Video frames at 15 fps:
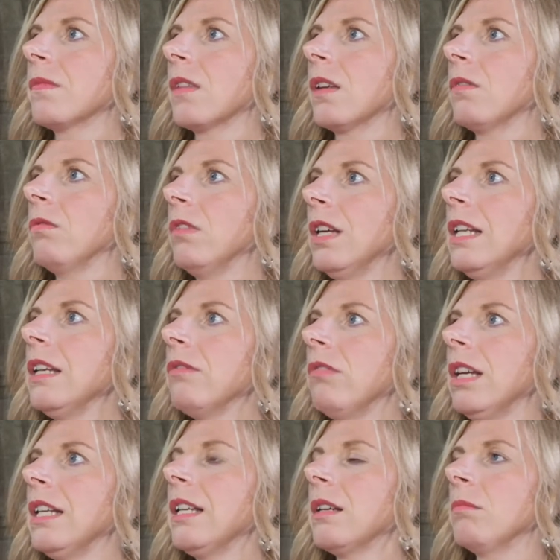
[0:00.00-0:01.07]
really,
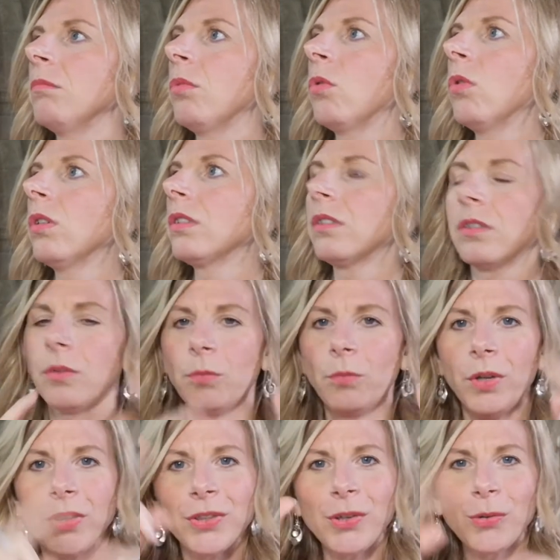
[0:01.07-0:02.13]
really important
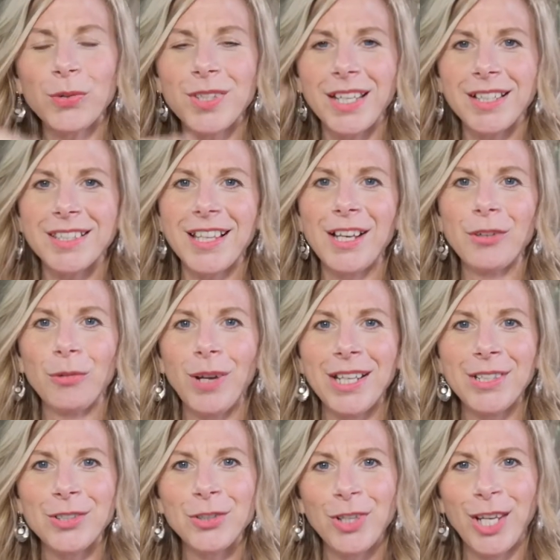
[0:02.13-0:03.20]
with those
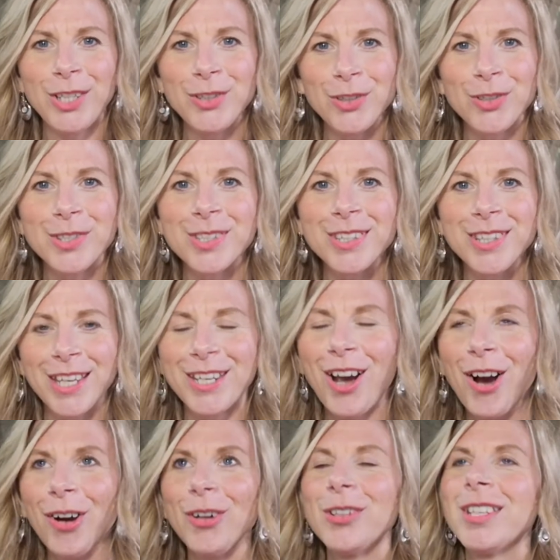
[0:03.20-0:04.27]
accelerated changes that
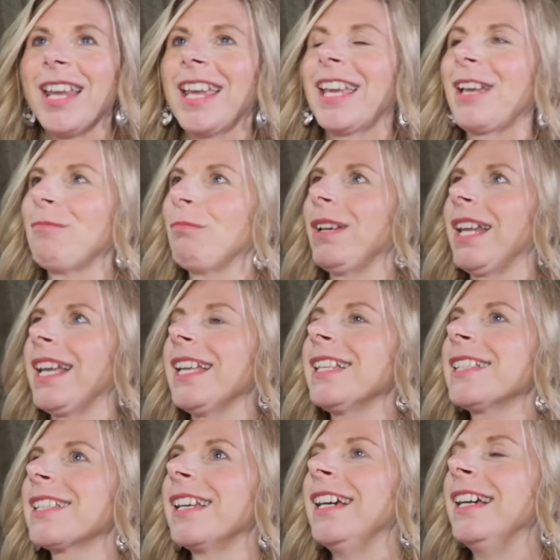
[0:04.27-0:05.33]
are taking
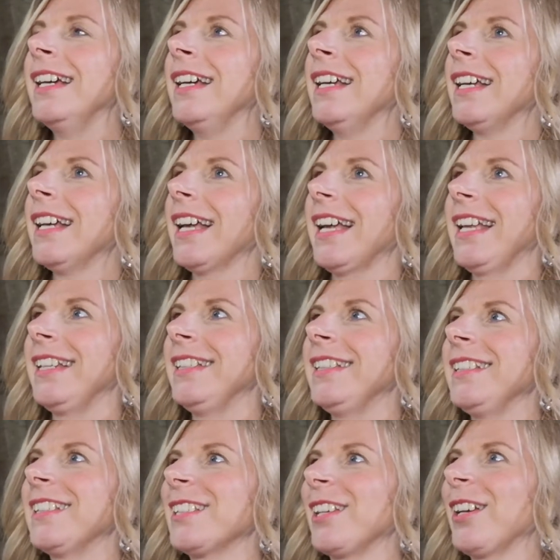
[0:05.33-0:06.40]
place.
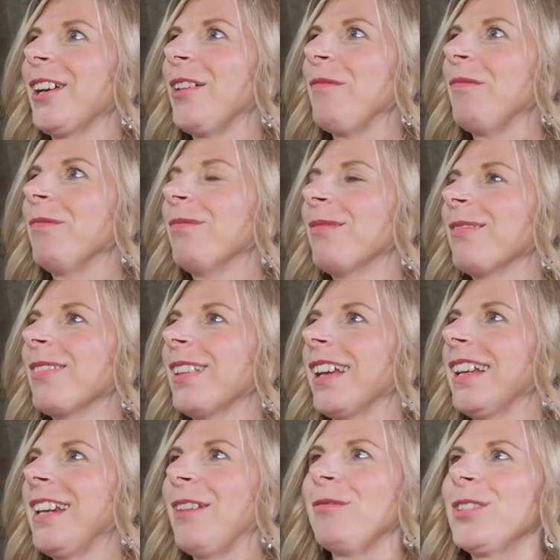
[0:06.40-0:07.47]
And
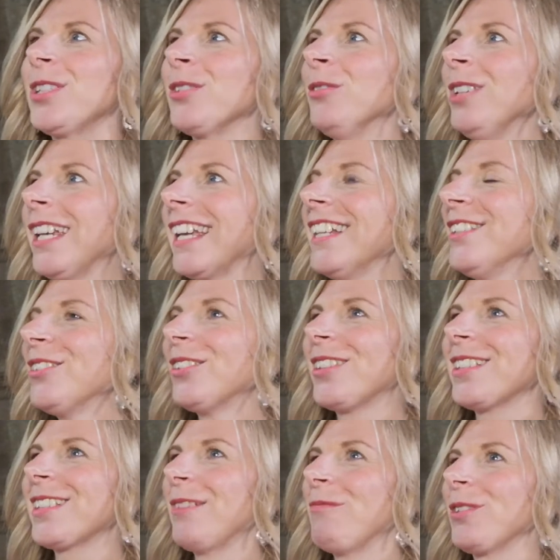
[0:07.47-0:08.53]
I'm tuning into
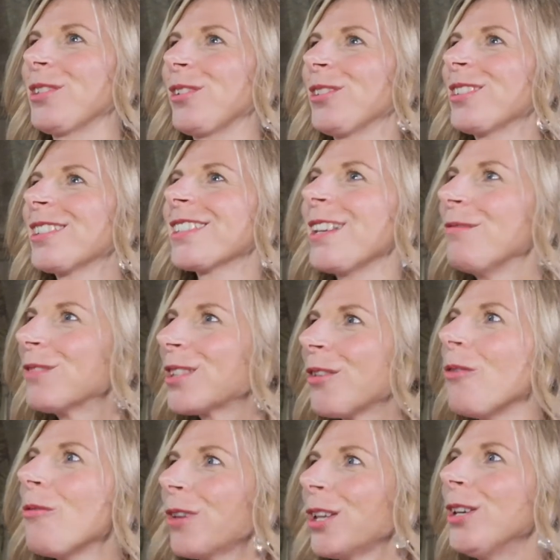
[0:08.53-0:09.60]
the summer solstice. I'm
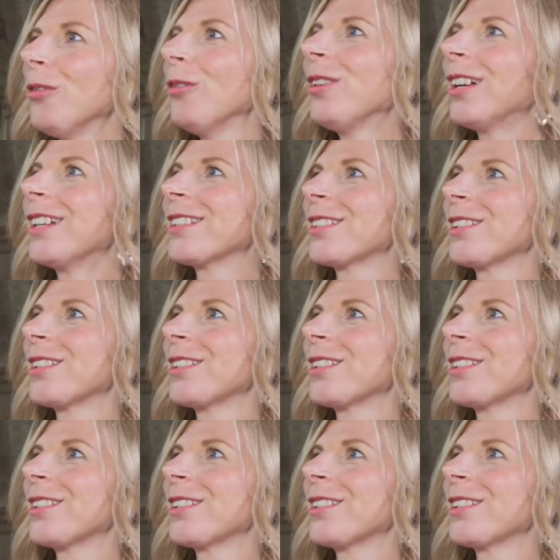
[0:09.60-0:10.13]
so curious,